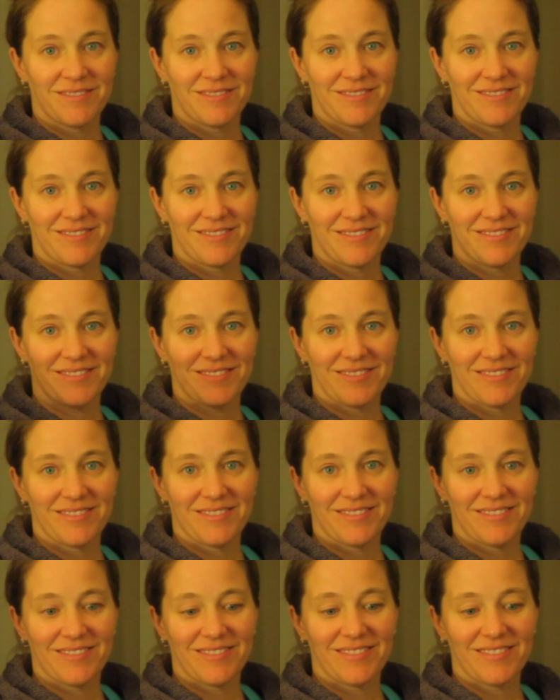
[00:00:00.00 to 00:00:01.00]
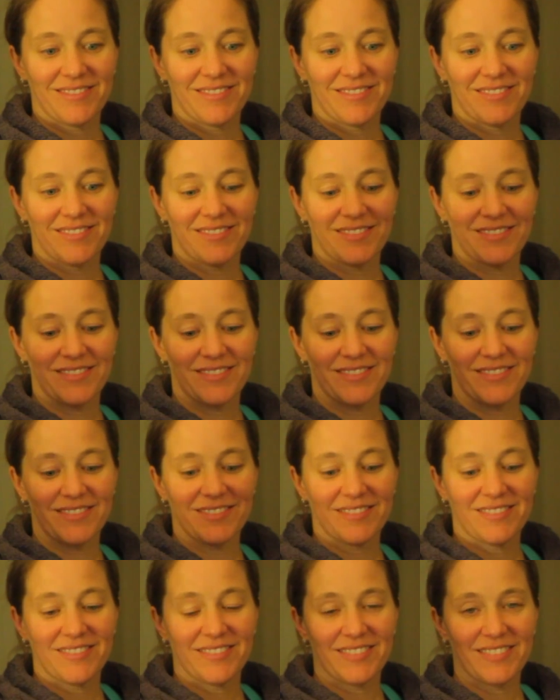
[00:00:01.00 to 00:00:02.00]

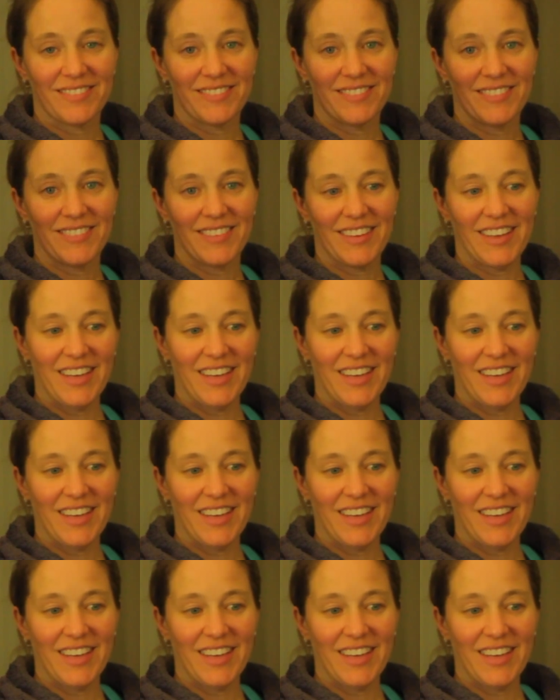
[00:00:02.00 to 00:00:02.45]
No words are spoken by the person on screen.